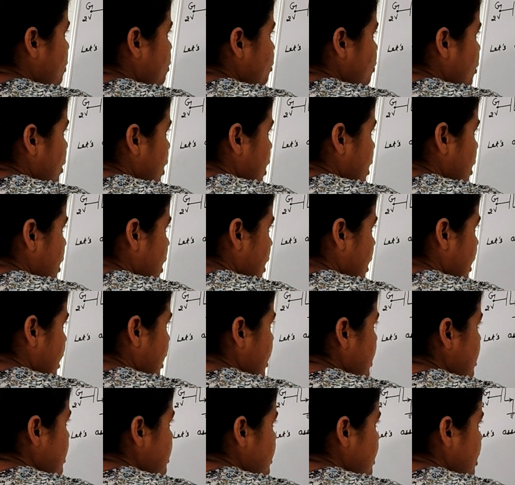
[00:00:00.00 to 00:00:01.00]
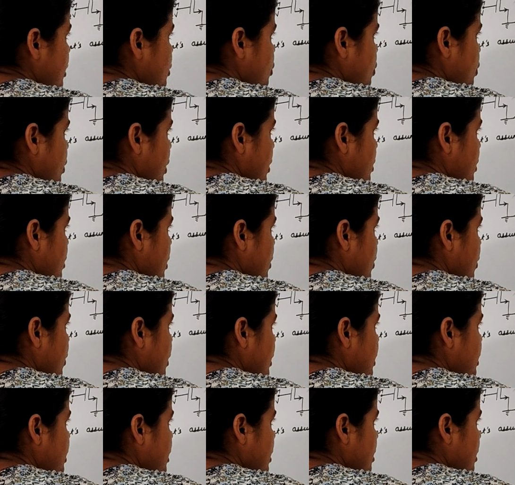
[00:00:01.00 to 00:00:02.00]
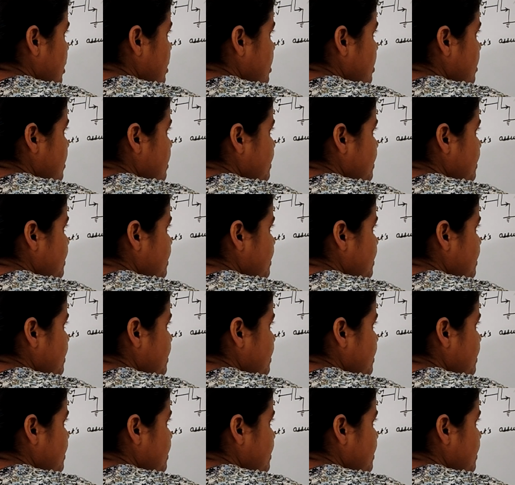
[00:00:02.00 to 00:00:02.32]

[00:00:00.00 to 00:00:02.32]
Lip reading: working in saturation region.